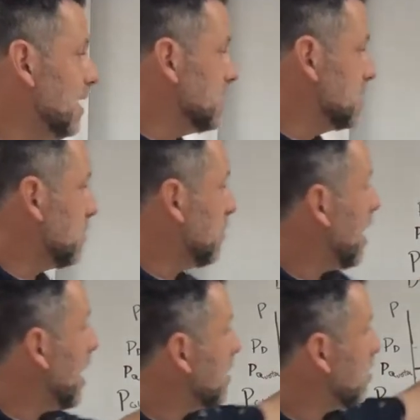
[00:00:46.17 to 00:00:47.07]
the
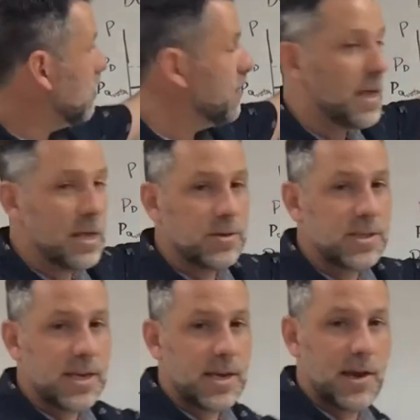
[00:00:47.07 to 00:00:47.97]
supply curve that you
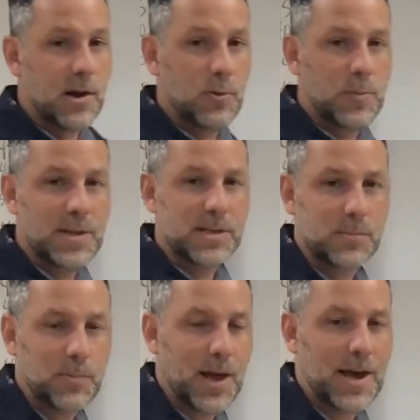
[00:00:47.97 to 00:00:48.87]
see here would be the
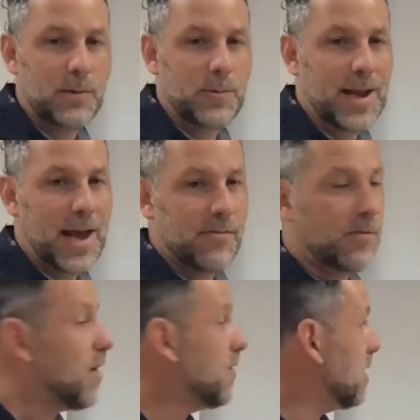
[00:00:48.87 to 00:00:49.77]
supply that we'd have of
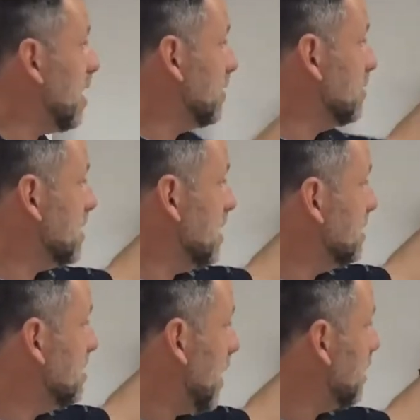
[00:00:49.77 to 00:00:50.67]
avocados, and the
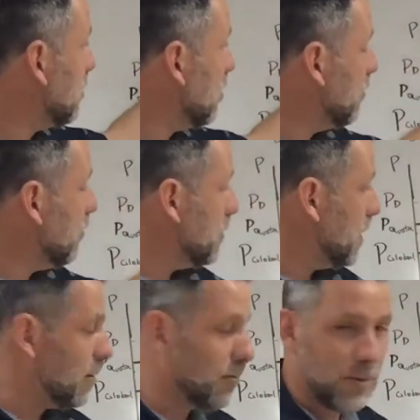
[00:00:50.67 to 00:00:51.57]
demand curve would
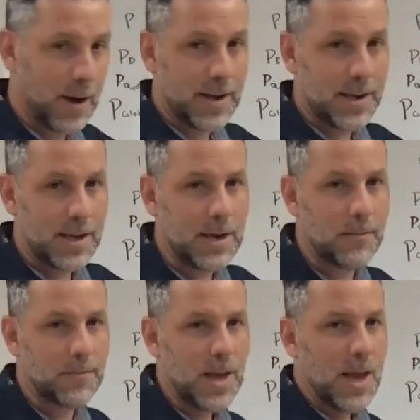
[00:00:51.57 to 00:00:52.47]
be right here.